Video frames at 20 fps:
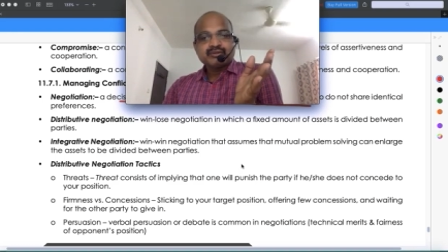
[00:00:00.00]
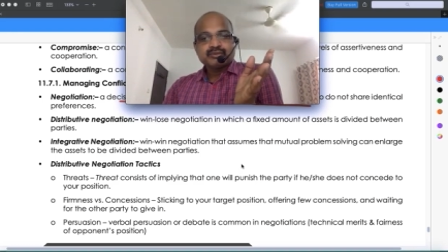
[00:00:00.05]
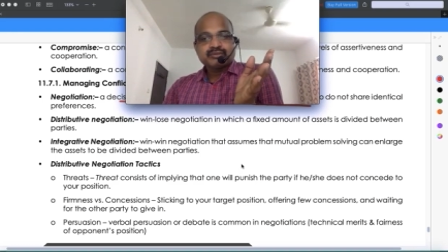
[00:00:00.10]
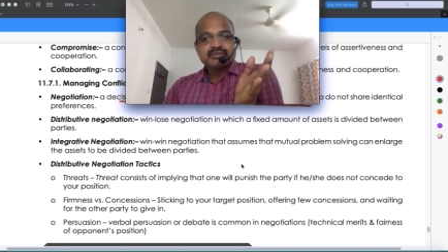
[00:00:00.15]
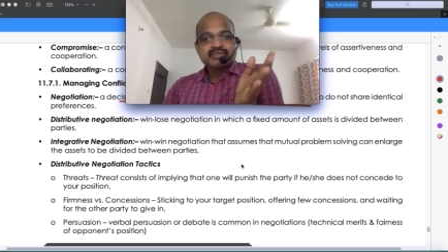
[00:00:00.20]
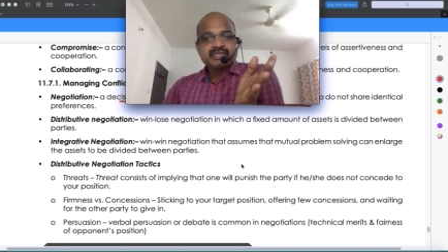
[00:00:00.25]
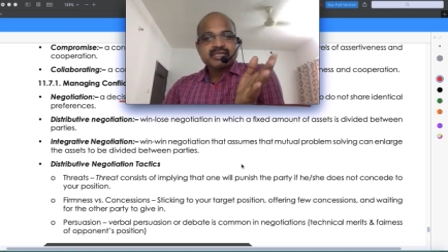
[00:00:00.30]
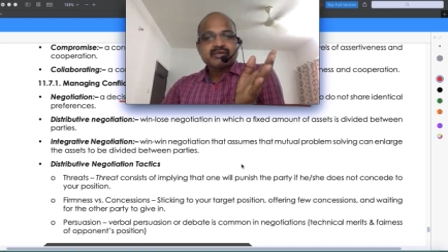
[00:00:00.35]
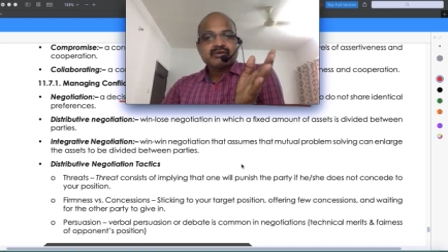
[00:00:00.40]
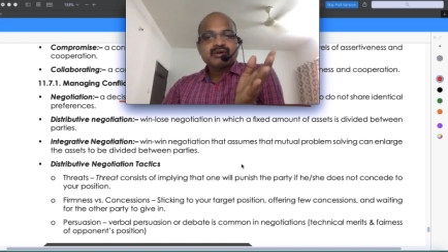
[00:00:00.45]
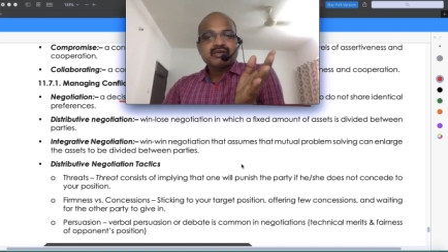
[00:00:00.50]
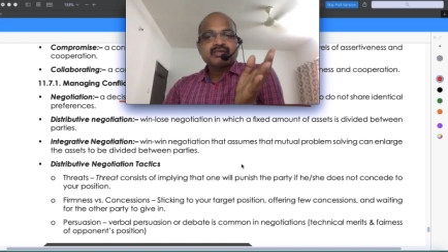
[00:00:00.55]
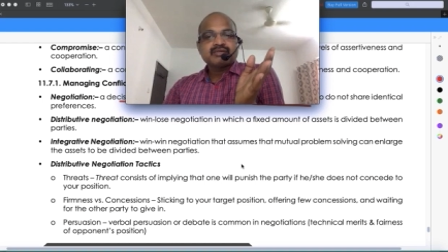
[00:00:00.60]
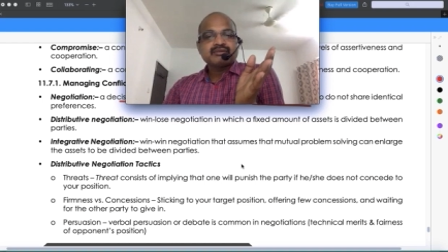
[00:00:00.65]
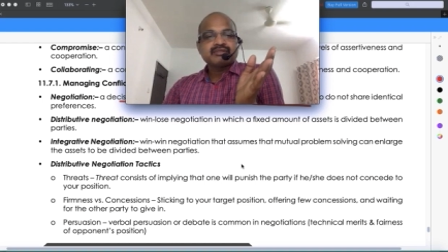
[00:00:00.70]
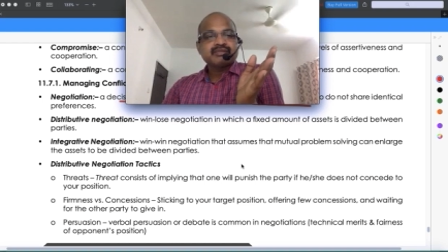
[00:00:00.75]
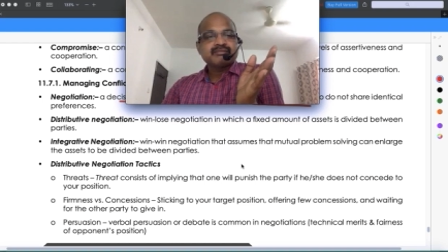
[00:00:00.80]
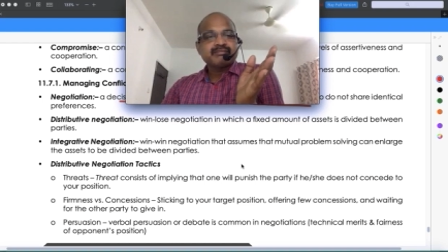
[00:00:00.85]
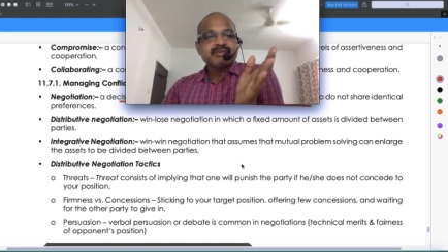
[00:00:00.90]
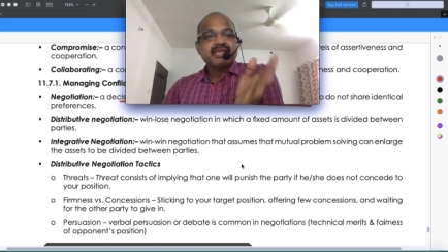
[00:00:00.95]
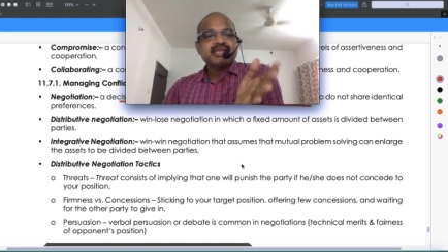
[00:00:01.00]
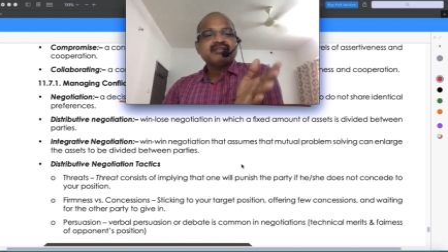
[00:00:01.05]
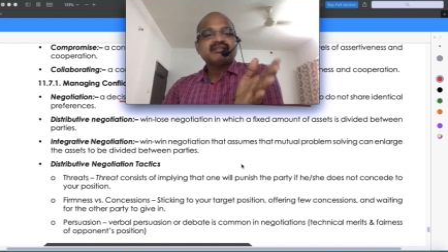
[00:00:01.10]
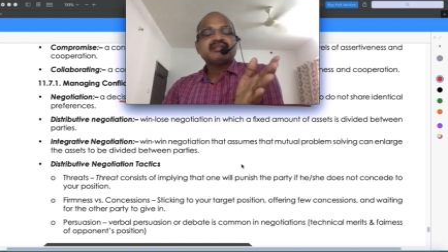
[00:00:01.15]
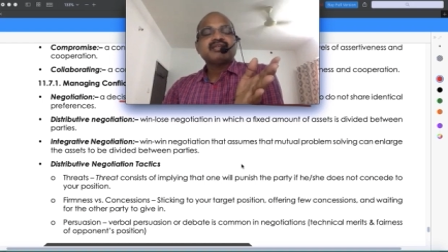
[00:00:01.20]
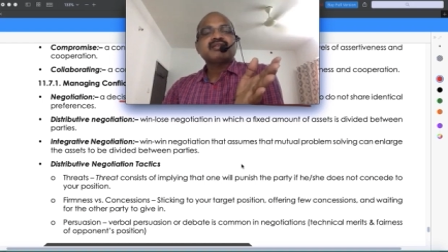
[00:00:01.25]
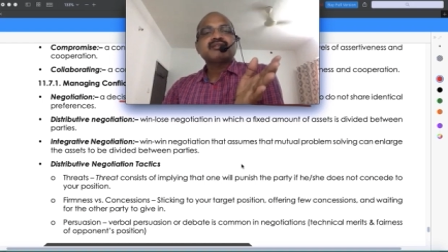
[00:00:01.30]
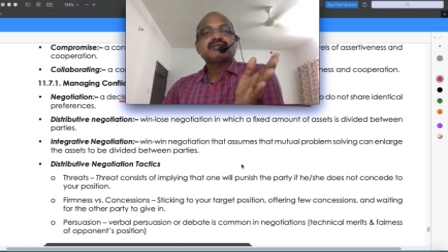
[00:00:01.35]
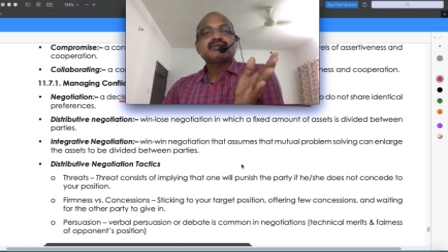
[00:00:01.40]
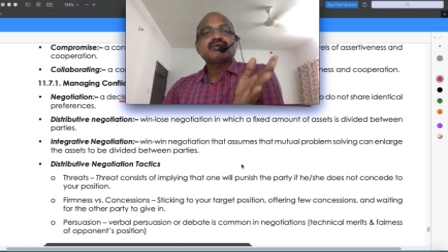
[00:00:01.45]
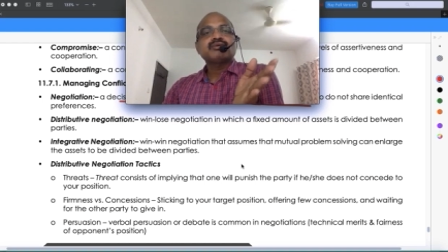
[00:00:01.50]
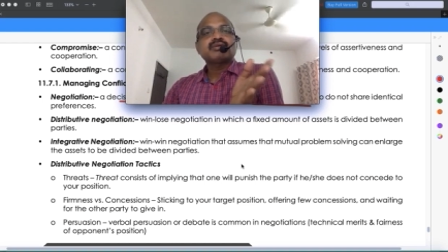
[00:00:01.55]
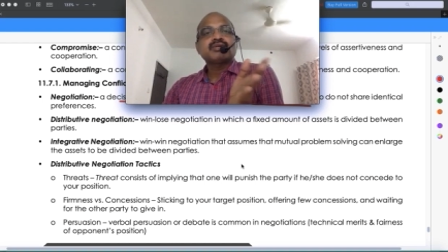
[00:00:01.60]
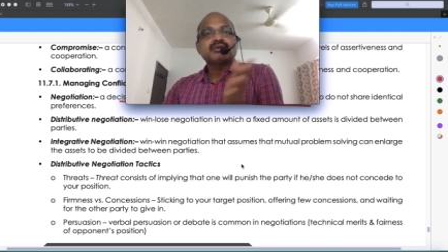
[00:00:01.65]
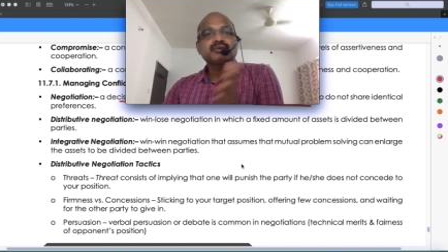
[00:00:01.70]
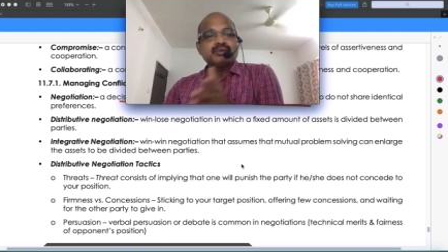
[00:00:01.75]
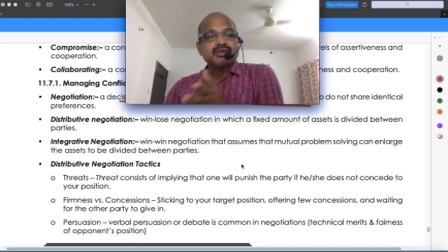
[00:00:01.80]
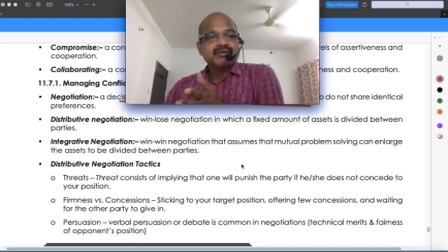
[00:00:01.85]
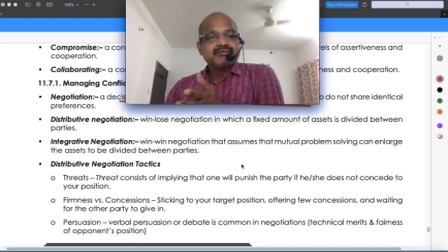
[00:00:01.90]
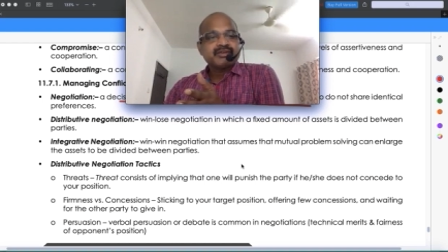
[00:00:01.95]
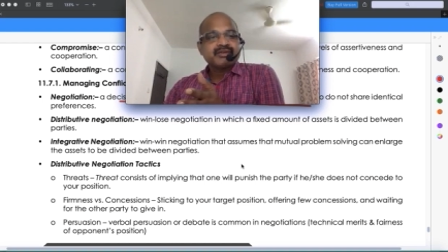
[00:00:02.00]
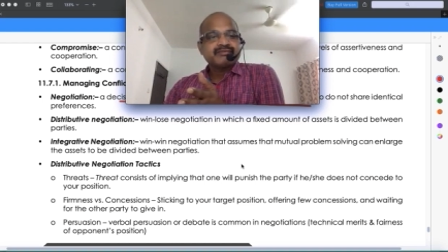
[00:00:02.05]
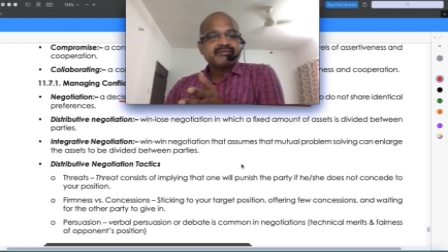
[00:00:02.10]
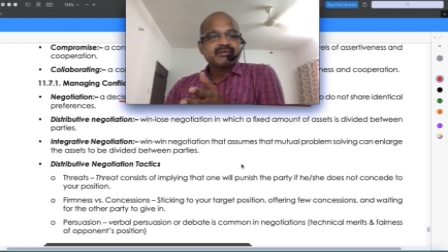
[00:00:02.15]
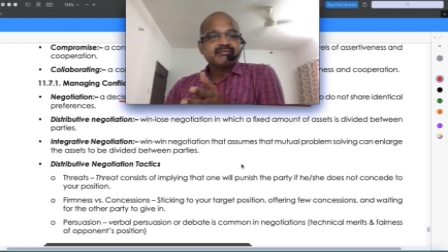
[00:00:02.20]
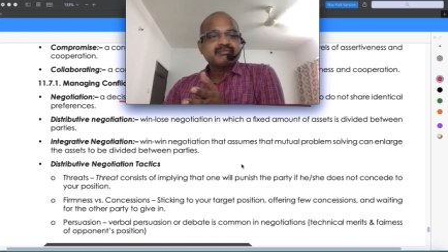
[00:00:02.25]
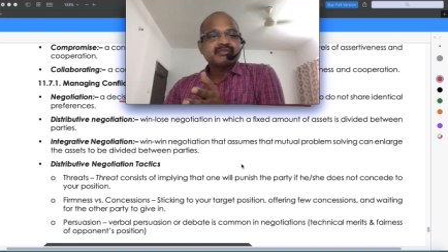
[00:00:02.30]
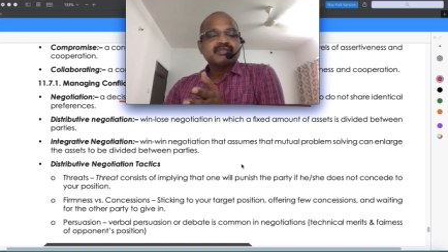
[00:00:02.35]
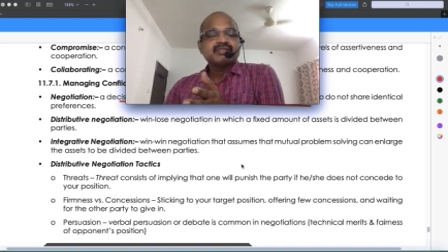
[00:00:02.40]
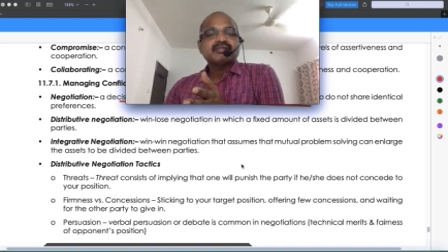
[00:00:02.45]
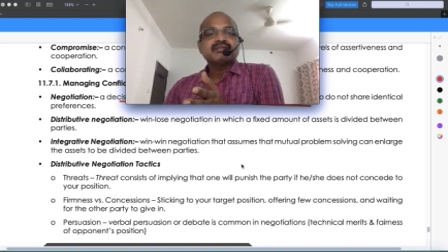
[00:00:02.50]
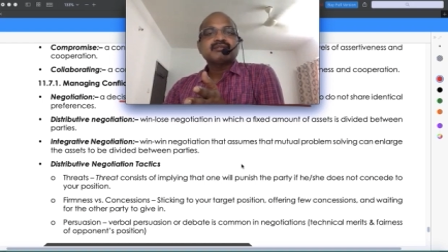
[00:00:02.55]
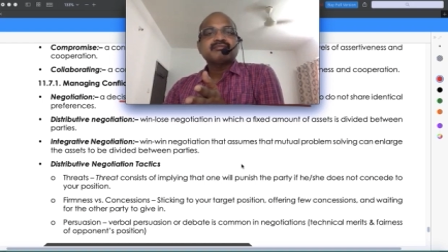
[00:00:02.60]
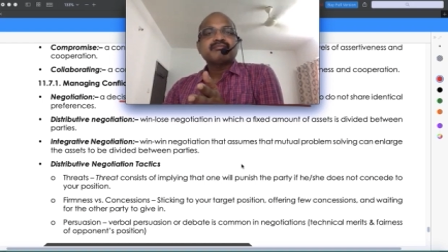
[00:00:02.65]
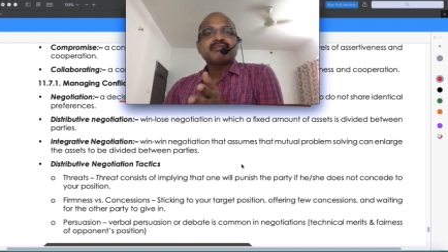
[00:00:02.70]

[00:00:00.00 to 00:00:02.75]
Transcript: you stick on to the main thing don't go away from the